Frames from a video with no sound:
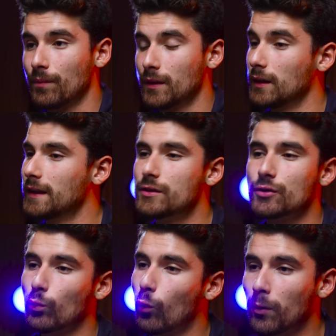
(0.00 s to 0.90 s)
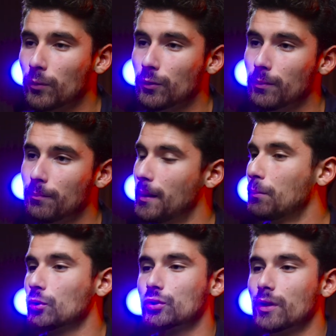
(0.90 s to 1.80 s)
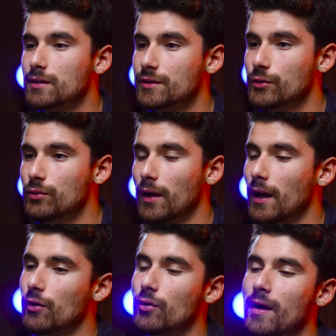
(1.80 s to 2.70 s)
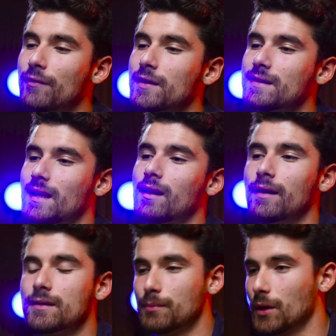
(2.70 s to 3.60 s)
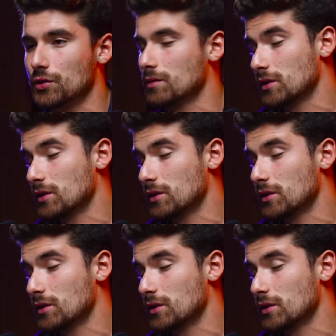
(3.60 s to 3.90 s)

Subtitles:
The leads are warmer, people trust you, and you don't have to sell as much.